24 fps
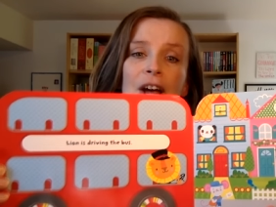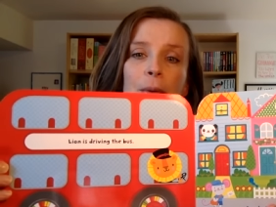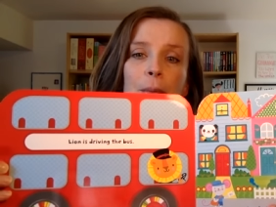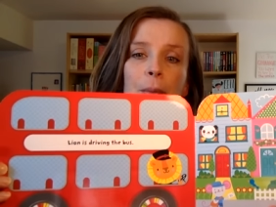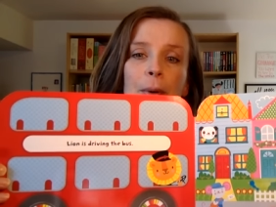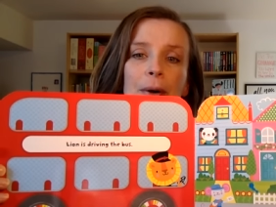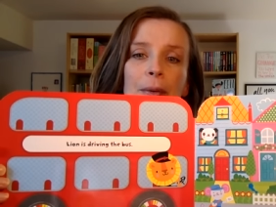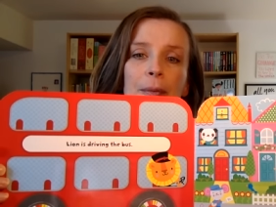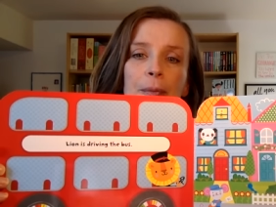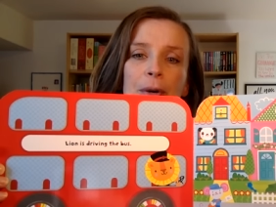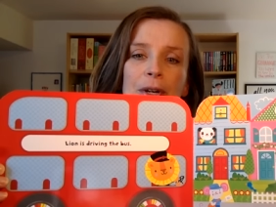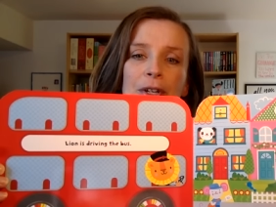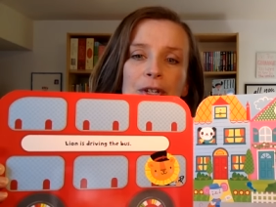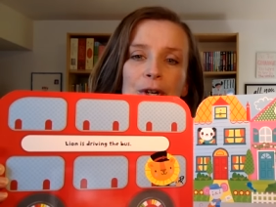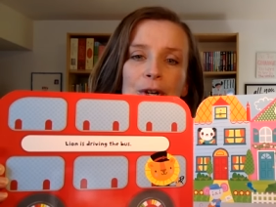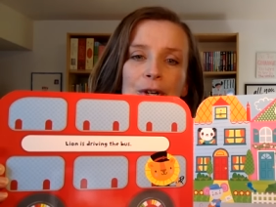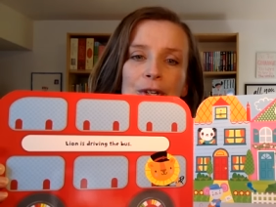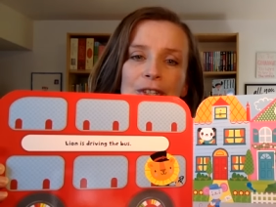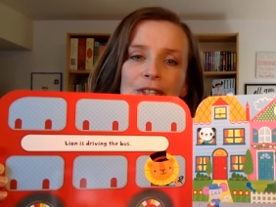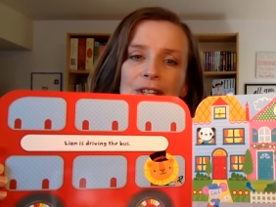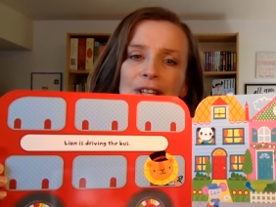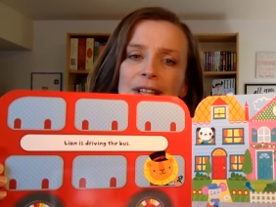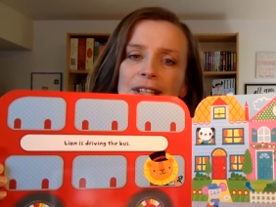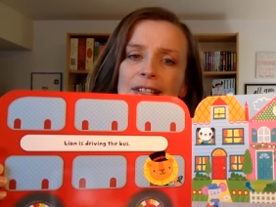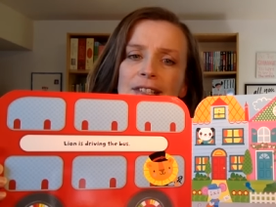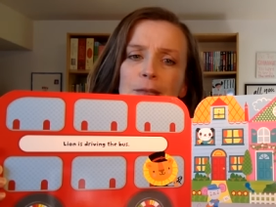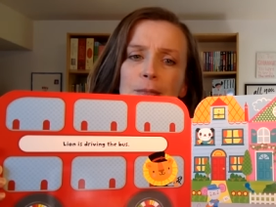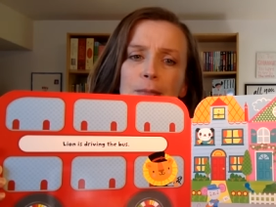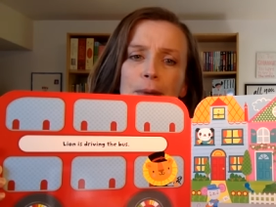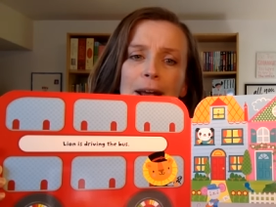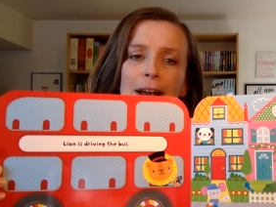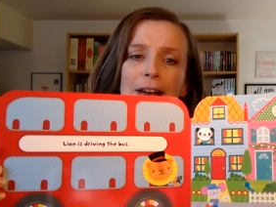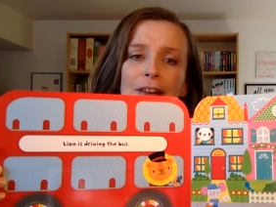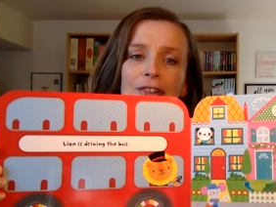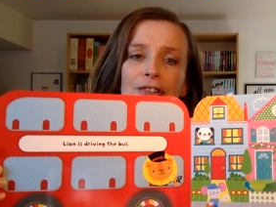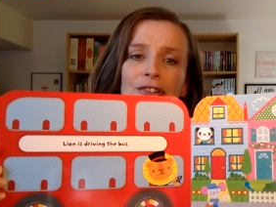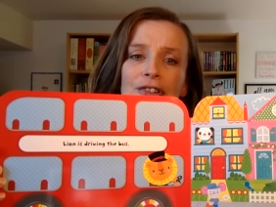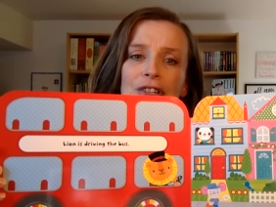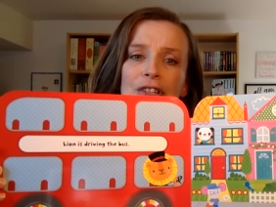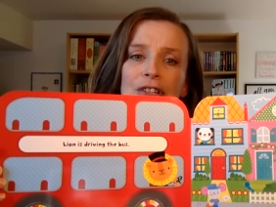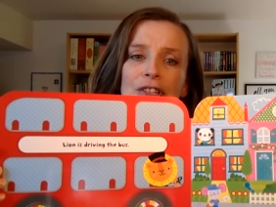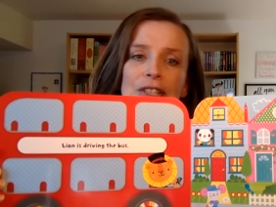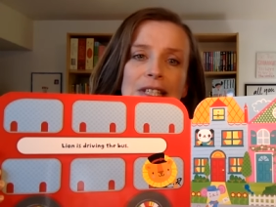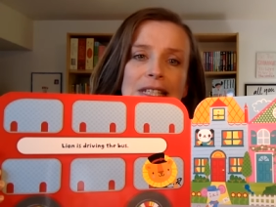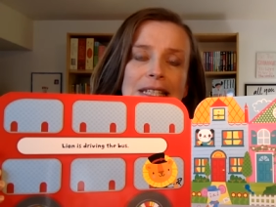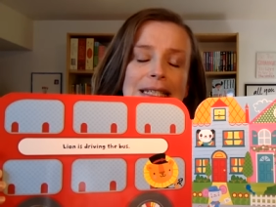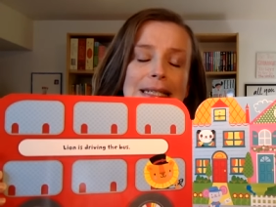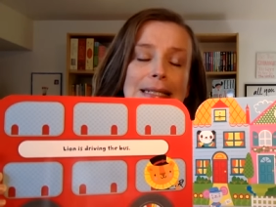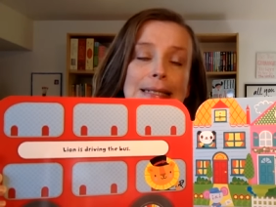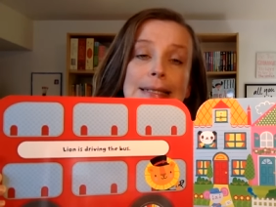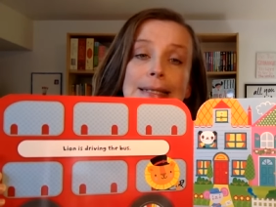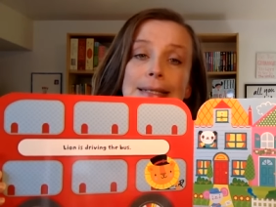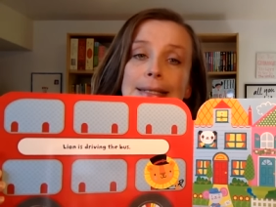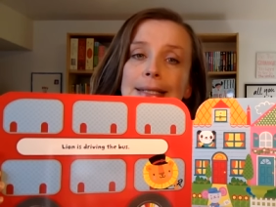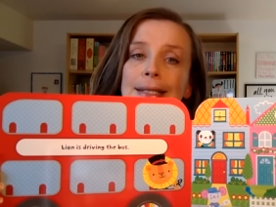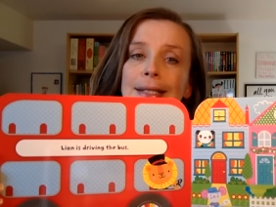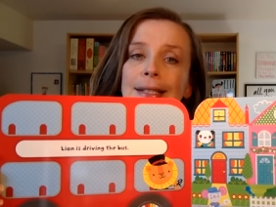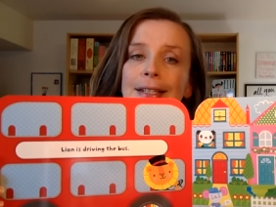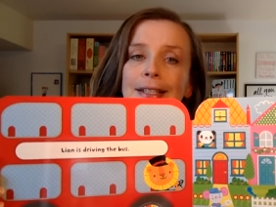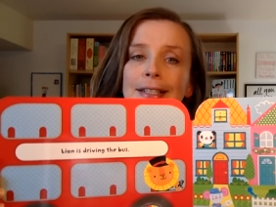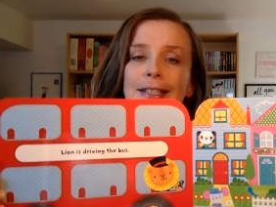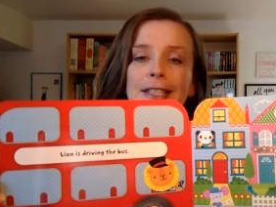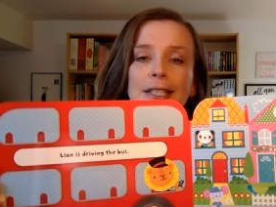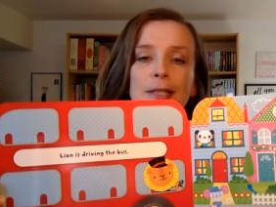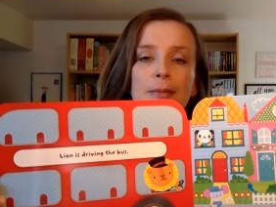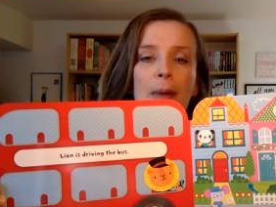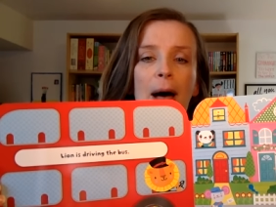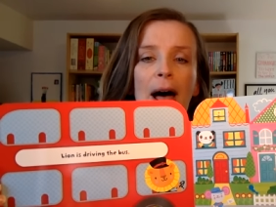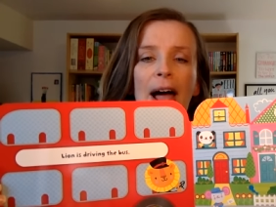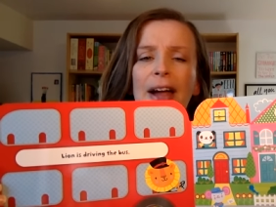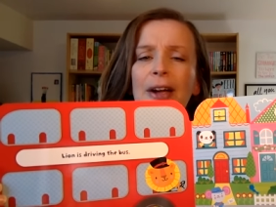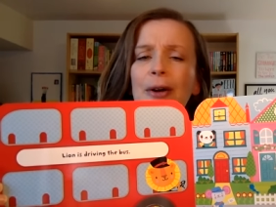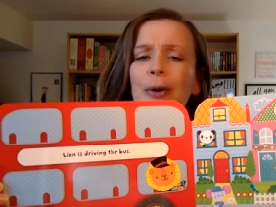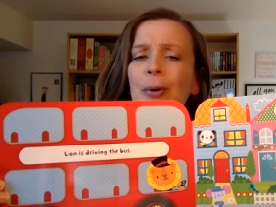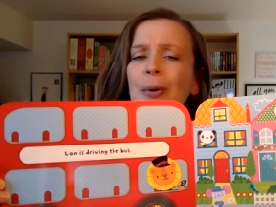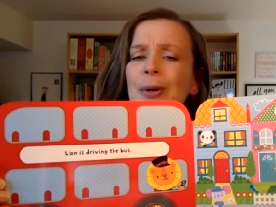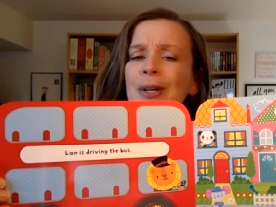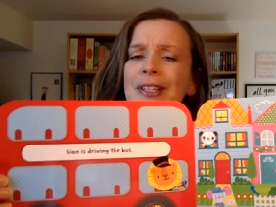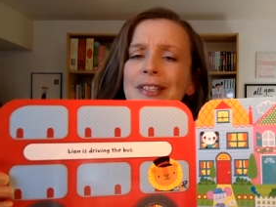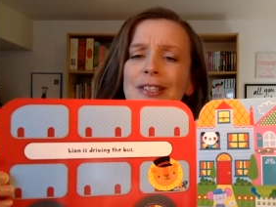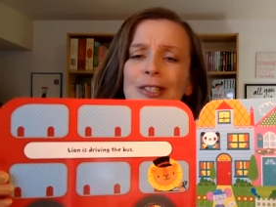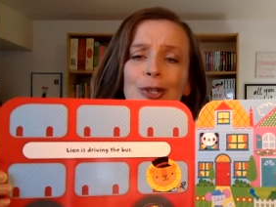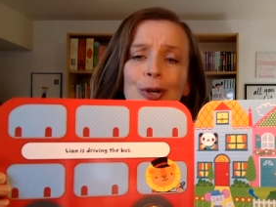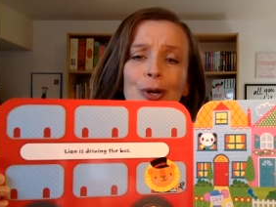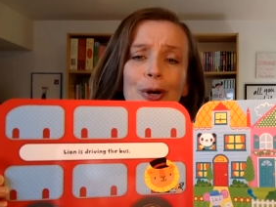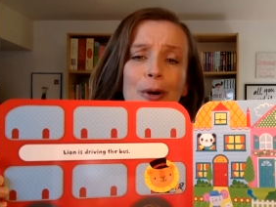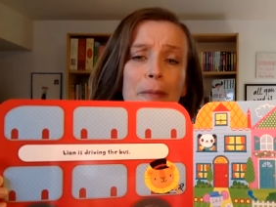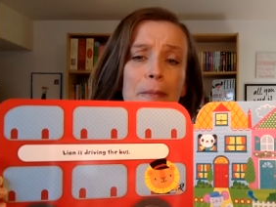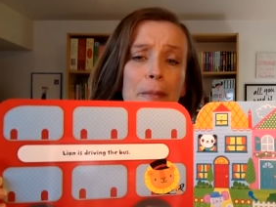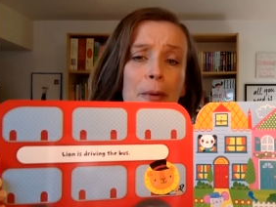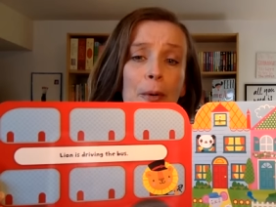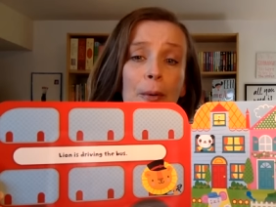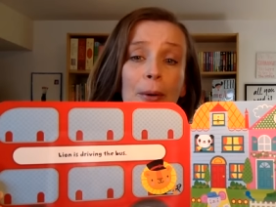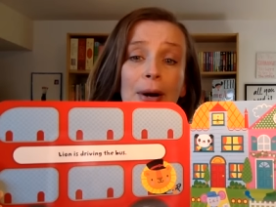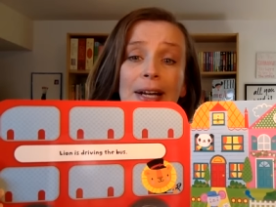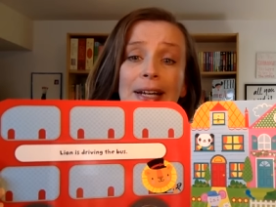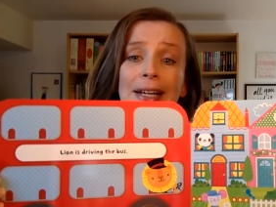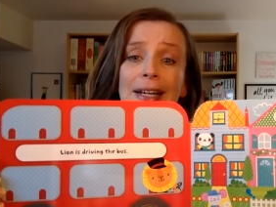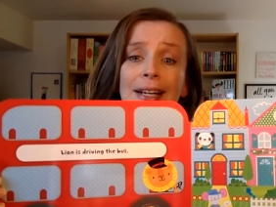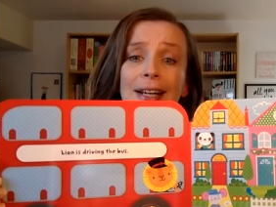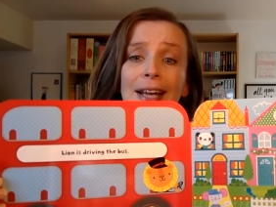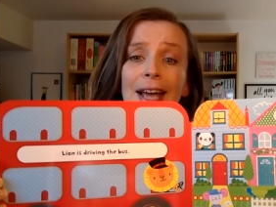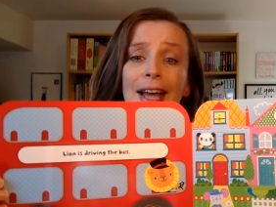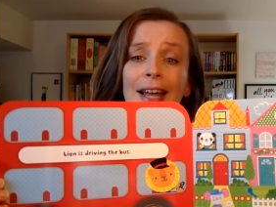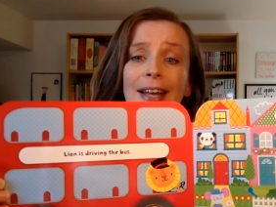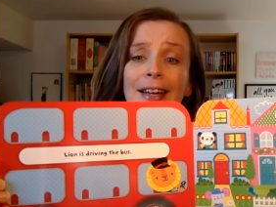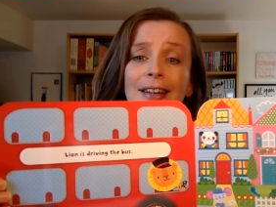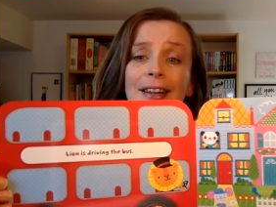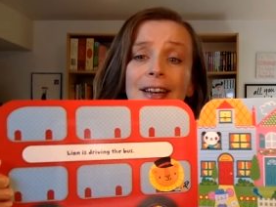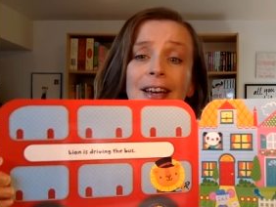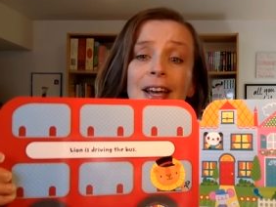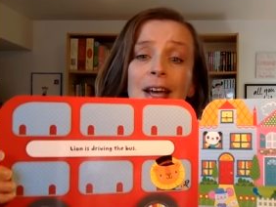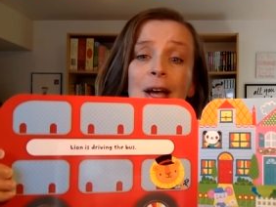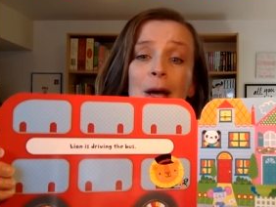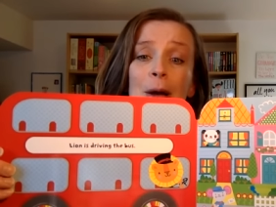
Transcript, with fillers: when we turned to this page, she just instantly smiled and started pointing and